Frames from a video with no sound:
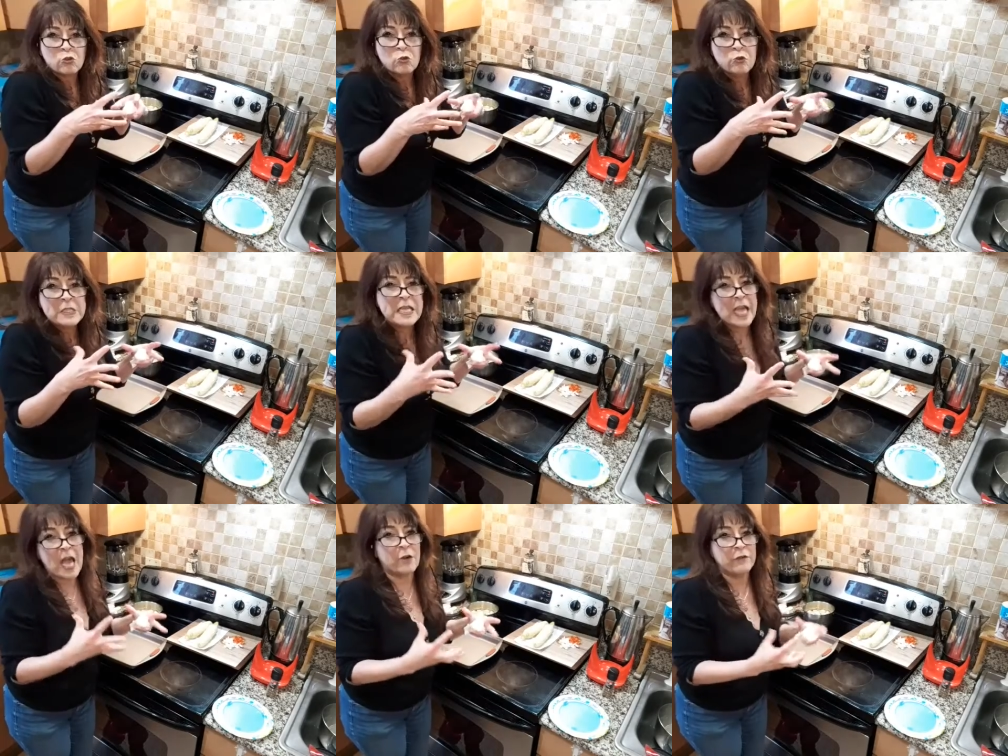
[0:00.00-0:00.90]
oozing
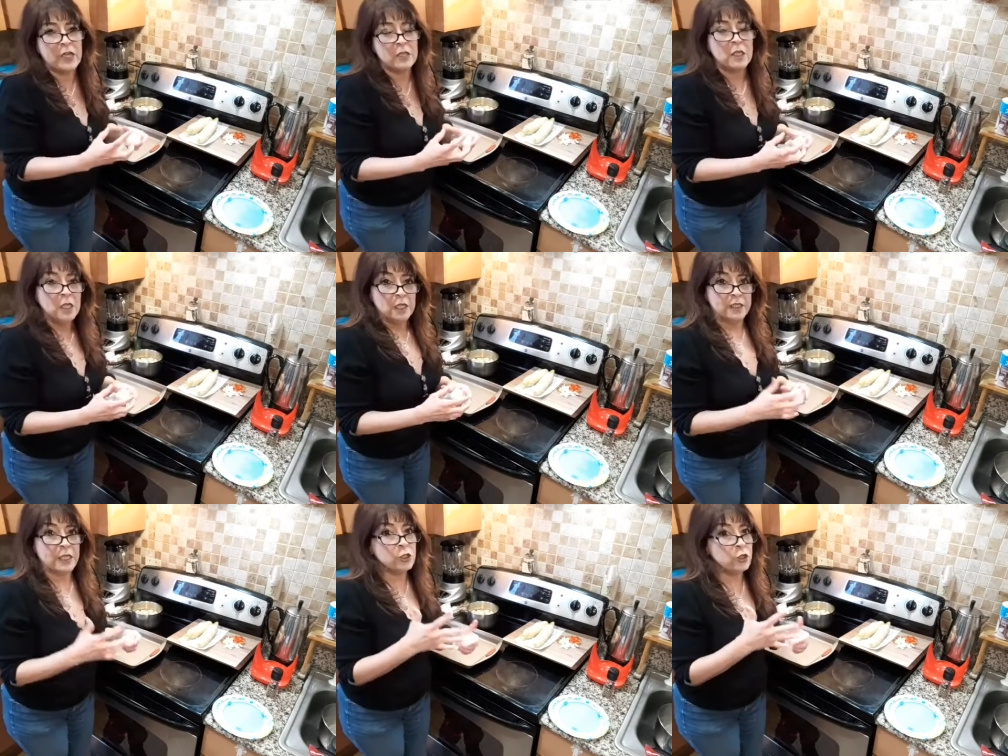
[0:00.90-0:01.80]
out of it,
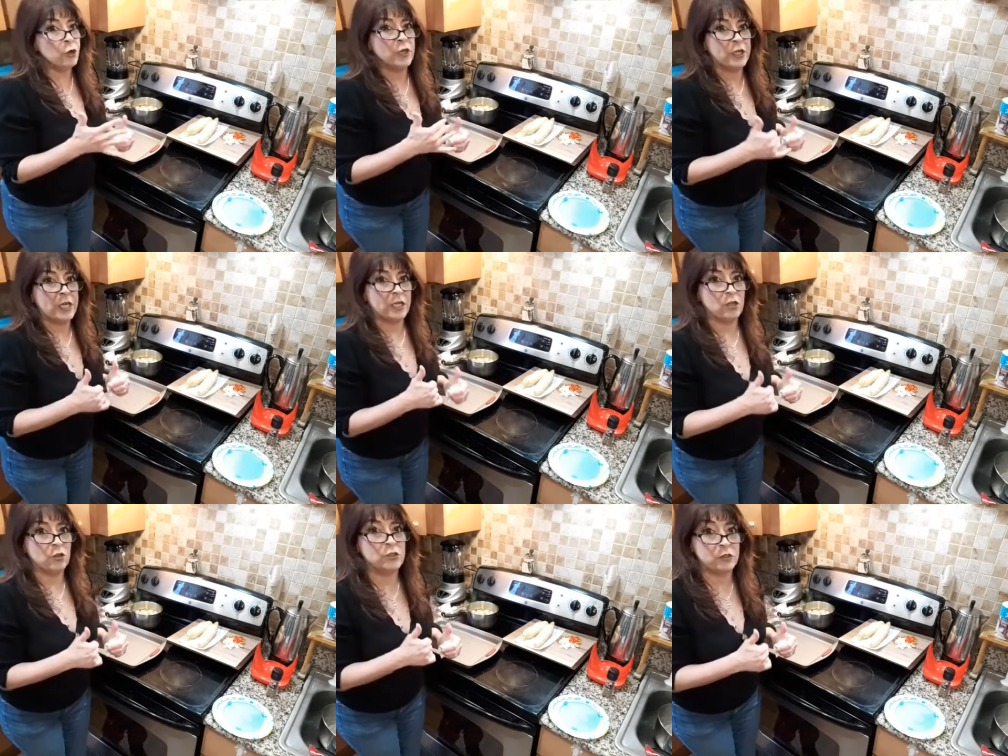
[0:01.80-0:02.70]
then you know you're getting
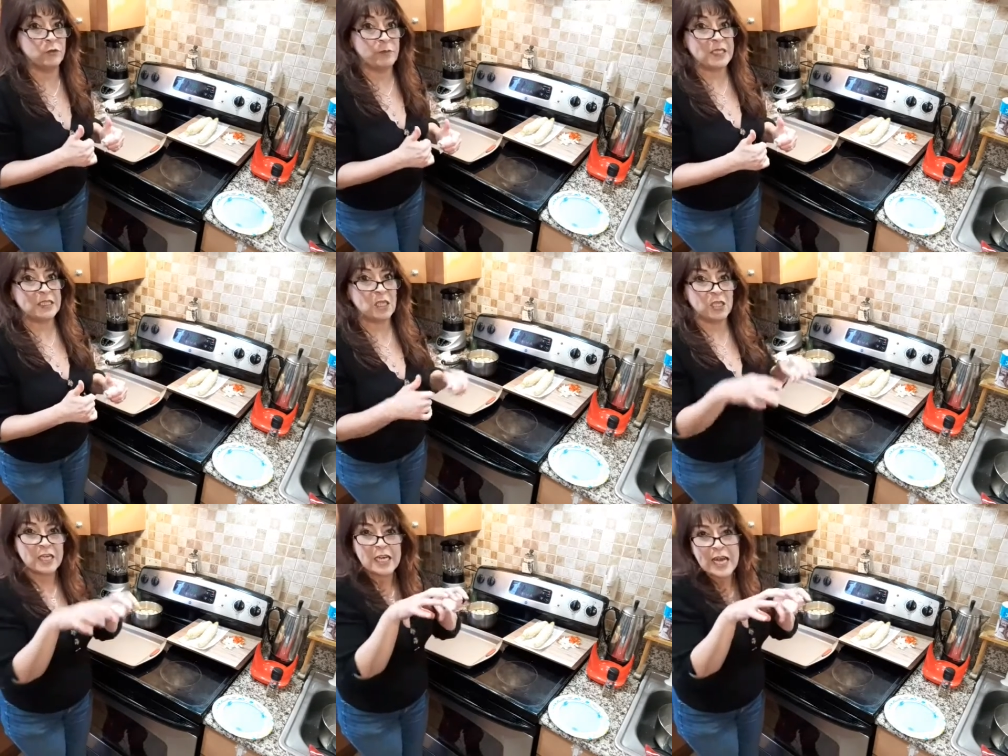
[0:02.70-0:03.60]
close to it being
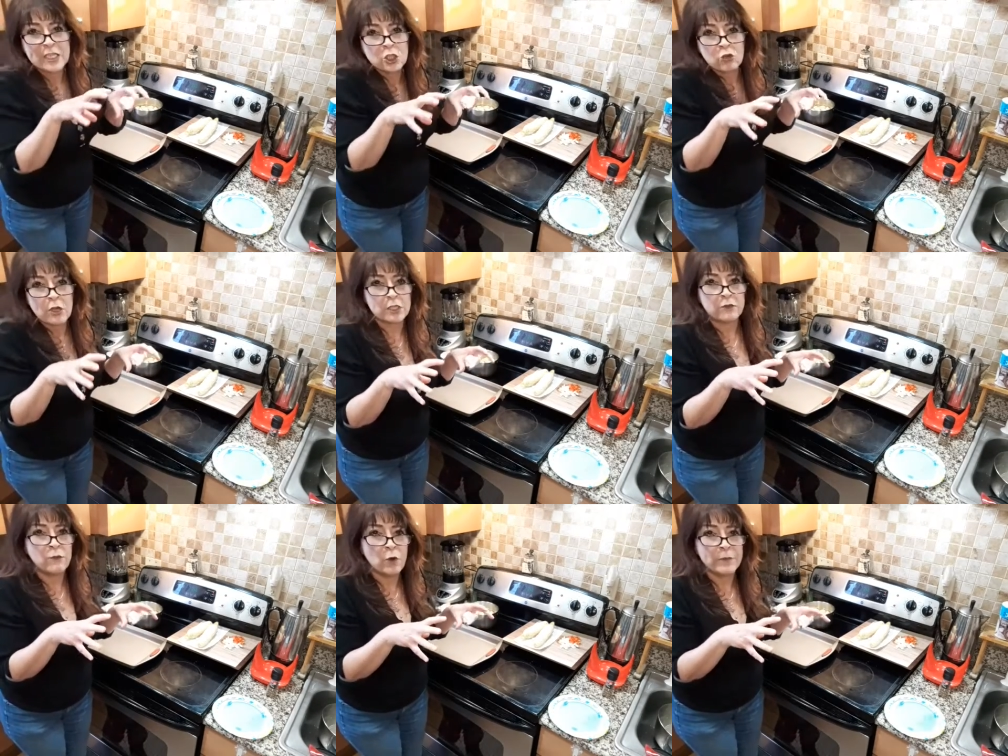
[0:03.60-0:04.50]
done. And a nice crust
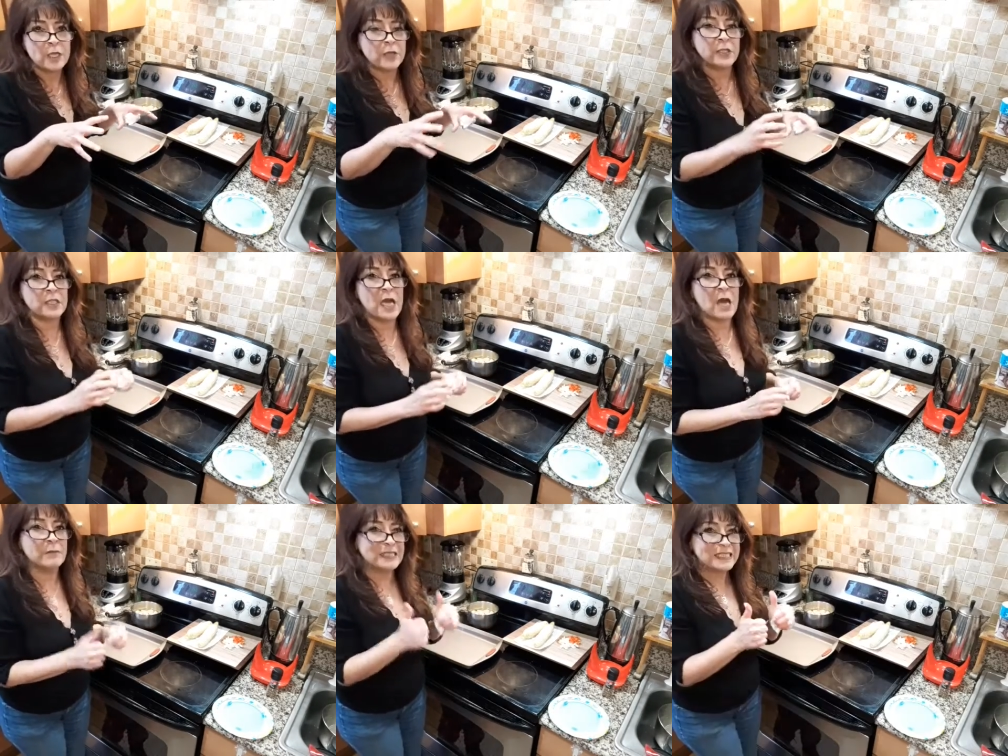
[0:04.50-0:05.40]
forming on the top.